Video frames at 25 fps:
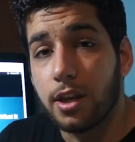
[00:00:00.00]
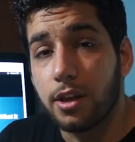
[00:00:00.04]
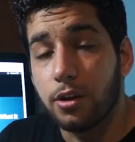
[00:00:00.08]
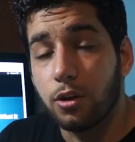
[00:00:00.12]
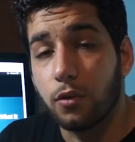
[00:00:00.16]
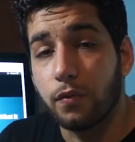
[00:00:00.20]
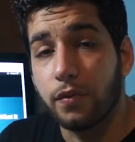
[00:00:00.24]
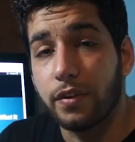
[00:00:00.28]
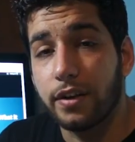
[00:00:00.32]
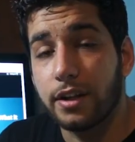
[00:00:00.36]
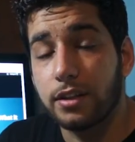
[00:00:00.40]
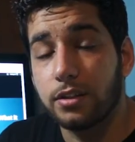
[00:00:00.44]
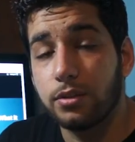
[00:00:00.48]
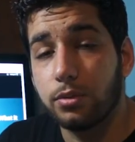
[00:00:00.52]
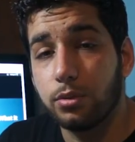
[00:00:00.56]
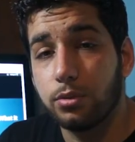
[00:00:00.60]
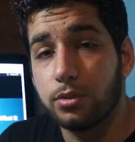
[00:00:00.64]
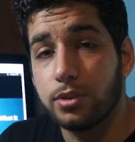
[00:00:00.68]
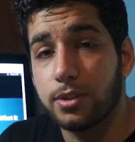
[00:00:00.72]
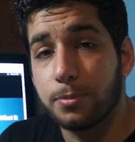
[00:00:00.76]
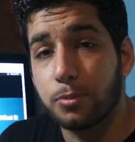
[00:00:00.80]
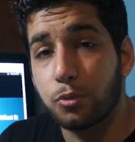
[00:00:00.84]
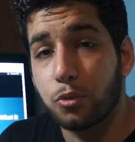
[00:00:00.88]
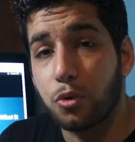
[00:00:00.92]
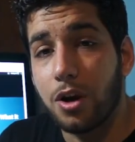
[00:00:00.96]
Don't forget to
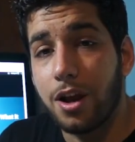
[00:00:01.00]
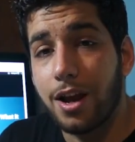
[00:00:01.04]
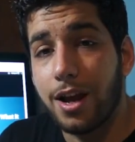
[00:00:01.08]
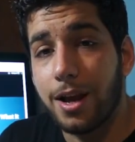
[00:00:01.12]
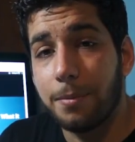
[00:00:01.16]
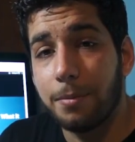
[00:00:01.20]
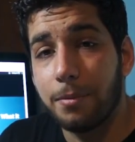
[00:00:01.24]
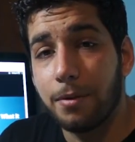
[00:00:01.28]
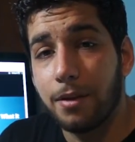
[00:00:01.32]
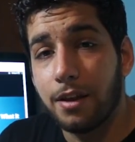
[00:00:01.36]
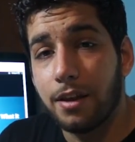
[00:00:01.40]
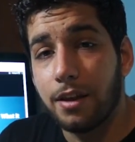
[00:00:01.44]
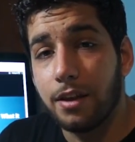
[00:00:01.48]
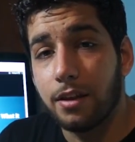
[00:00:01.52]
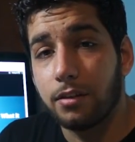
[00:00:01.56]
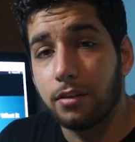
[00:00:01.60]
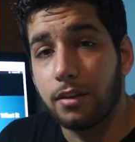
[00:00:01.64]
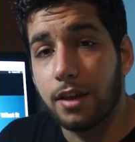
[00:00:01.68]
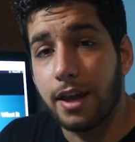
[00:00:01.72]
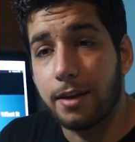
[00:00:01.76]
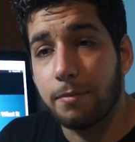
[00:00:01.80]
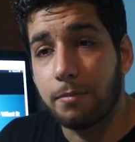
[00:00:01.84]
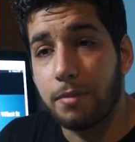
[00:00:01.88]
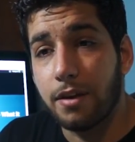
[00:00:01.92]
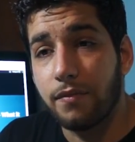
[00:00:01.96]
subscribe,
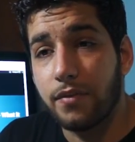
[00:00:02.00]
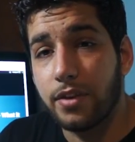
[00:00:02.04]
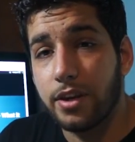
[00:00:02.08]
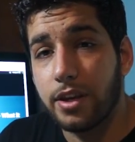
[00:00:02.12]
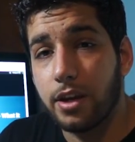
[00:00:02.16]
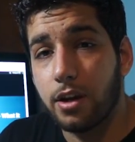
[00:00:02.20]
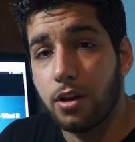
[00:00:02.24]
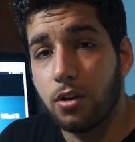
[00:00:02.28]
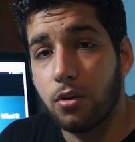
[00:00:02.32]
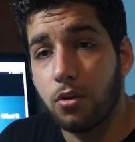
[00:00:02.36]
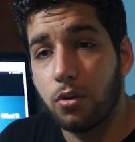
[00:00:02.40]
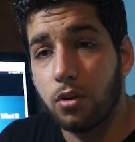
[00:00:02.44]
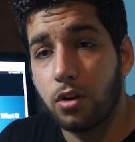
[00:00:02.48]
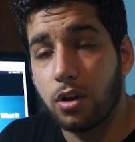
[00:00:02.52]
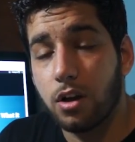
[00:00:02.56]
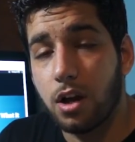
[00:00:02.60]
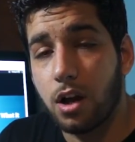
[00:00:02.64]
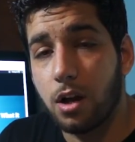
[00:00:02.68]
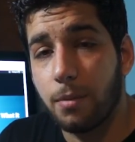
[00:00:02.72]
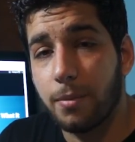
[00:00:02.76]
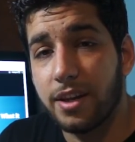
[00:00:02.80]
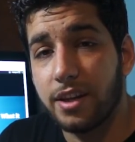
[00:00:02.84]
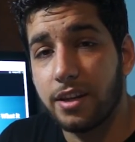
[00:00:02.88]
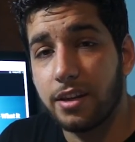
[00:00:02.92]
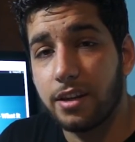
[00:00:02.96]
like my video,
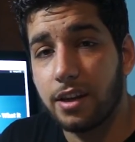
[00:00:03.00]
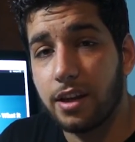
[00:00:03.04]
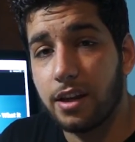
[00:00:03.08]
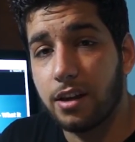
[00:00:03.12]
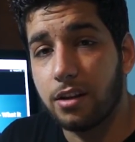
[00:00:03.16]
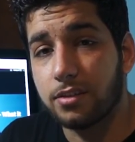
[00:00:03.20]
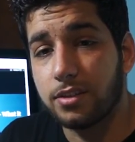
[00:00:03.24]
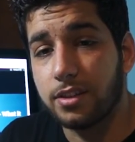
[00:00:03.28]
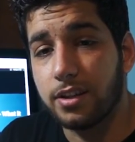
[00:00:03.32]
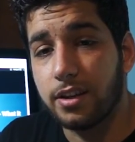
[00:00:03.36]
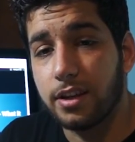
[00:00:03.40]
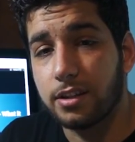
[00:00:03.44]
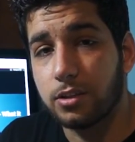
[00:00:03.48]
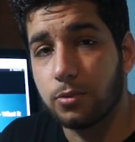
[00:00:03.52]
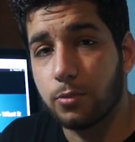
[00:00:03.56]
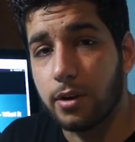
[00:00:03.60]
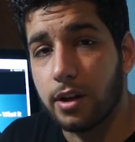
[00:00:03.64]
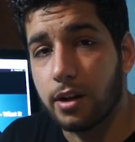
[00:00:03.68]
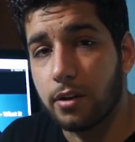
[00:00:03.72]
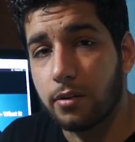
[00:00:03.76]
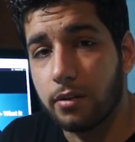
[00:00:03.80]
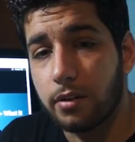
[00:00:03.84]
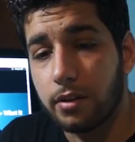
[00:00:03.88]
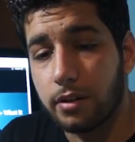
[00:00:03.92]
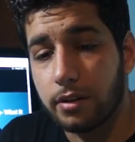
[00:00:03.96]
comment, and I'll see you guys
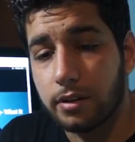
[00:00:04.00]
around.